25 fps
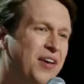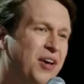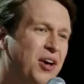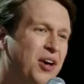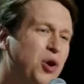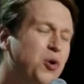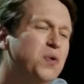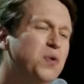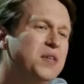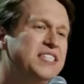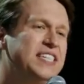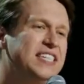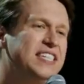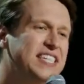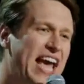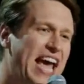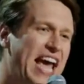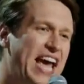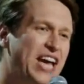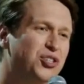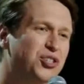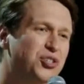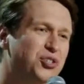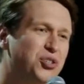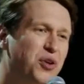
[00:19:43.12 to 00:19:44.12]
Who was this
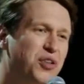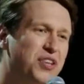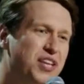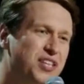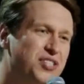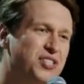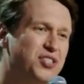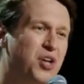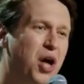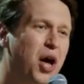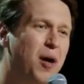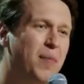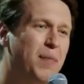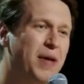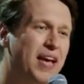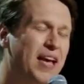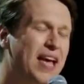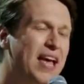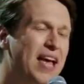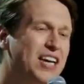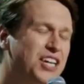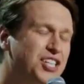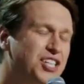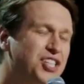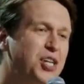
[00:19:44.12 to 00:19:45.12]
angel that saw me?
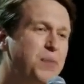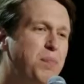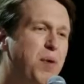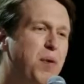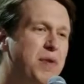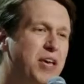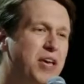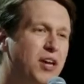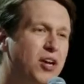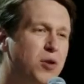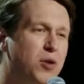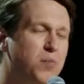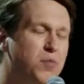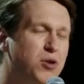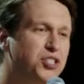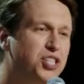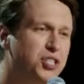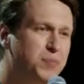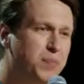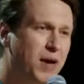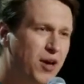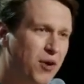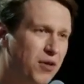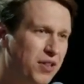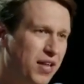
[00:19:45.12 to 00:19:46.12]
Because she put me in a good mood just
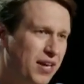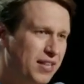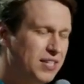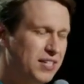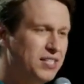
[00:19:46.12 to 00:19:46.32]
by going like this.